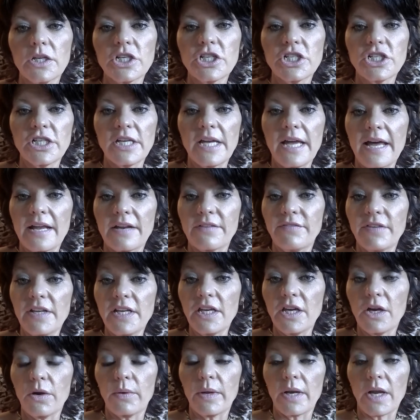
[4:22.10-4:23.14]
she had a
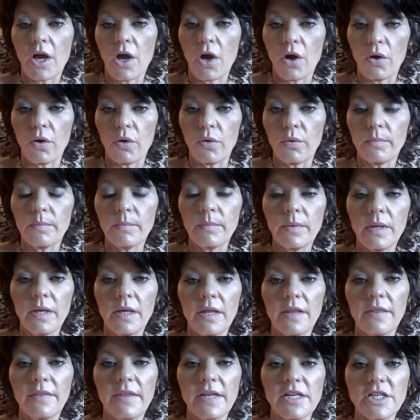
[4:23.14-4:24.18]
video at home
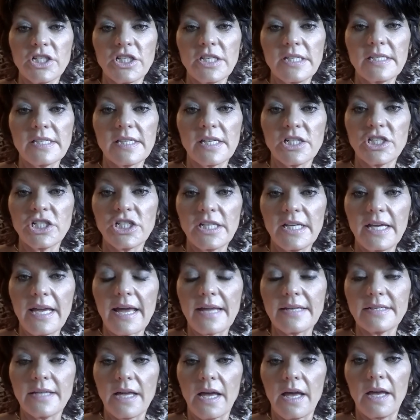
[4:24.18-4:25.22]
that she said she
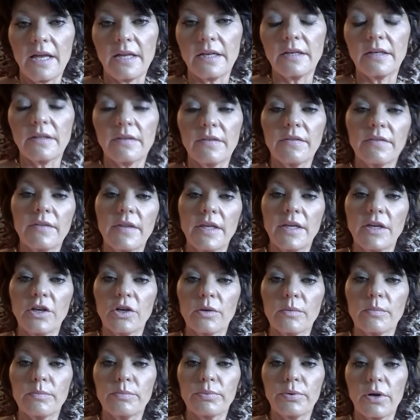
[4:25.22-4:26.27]
had done the
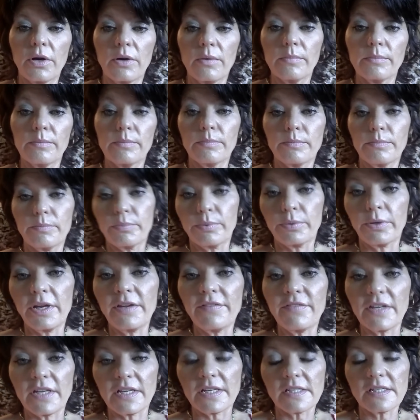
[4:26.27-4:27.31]
year
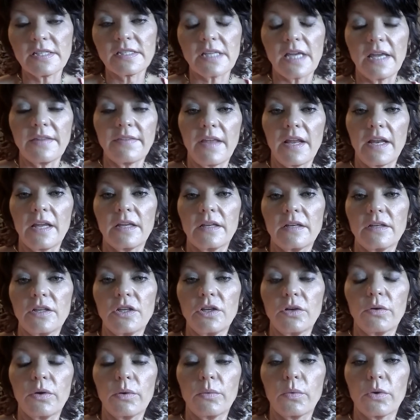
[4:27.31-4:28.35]
previous, and that it
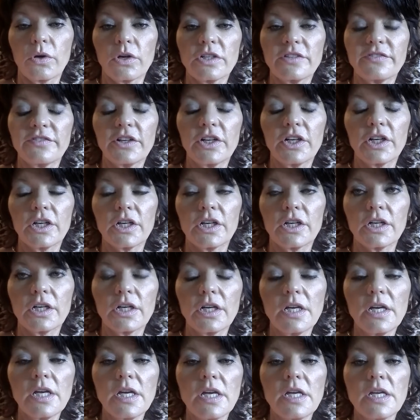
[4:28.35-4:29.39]
worked for her.
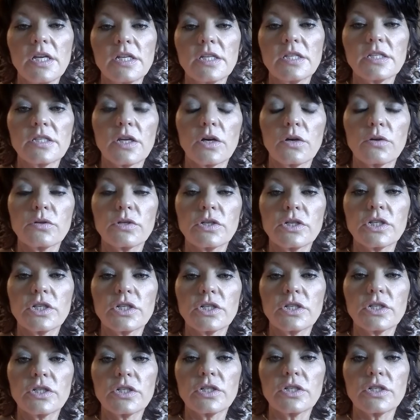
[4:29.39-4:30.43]
So
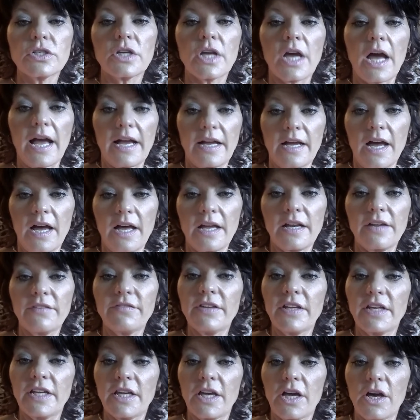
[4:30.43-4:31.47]
I got a
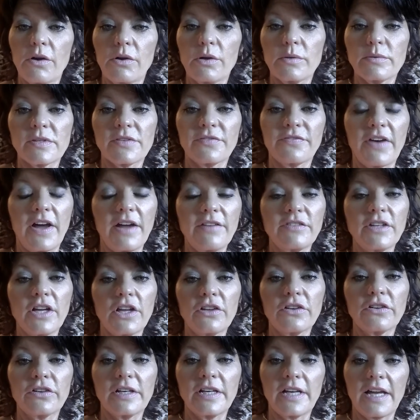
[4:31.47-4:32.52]
video. It was a
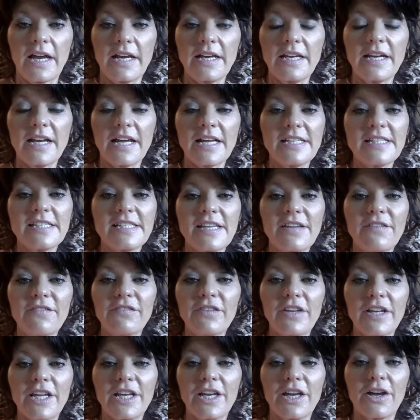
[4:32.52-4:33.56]
$5.99
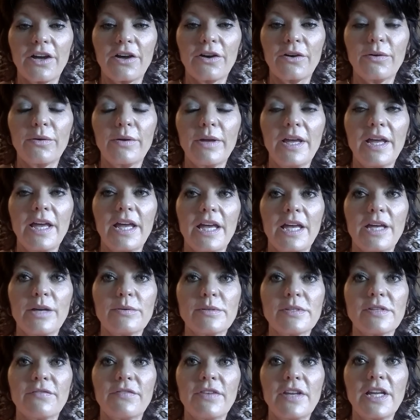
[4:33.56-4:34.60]
video. It
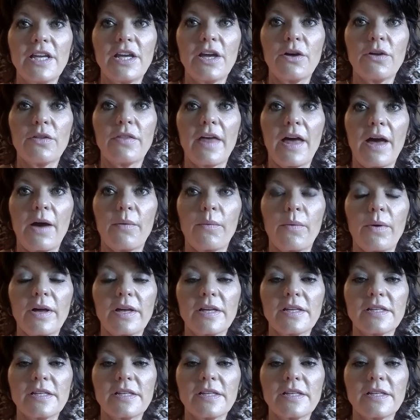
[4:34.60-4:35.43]
was a video that